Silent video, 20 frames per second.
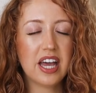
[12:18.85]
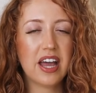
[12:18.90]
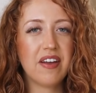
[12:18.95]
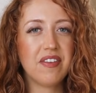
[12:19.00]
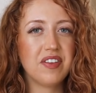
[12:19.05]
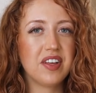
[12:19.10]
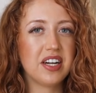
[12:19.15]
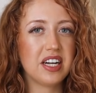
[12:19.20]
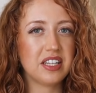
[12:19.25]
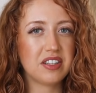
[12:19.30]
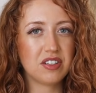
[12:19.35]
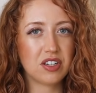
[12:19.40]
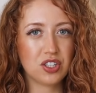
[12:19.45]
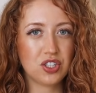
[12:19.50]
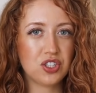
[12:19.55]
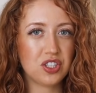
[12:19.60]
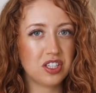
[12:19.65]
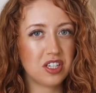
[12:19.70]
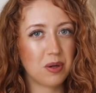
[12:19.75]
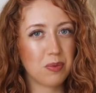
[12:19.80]
and then I
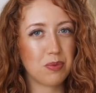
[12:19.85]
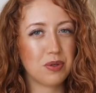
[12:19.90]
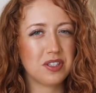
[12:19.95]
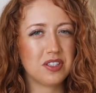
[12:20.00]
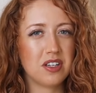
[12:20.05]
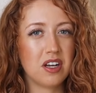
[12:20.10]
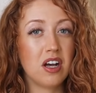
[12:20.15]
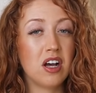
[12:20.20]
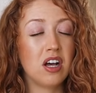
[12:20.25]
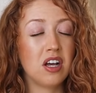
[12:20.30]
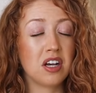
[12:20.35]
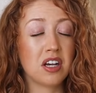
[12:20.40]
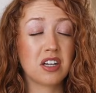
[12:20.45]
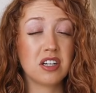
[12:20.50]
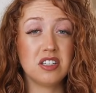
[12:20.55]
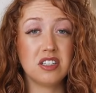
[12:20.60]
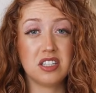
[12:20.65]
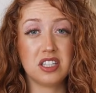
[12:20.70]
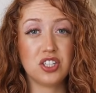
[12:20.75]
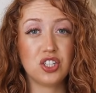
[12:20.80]
touched it up with a
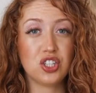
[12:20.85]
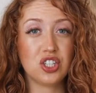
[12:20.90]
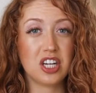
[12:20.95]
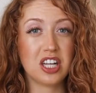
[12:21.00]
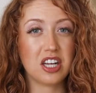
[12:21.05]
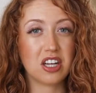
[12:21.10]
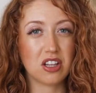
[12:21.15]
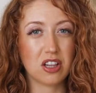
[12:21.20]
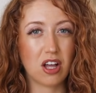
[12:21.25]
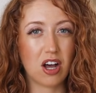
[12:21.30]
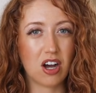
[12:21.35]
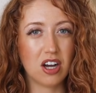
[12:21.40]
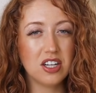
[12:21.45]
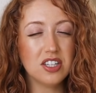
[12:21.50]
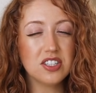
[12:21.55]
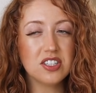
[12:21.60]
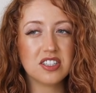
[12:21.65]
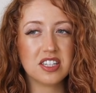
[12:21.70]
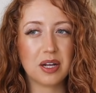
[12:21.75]
conditioning gloss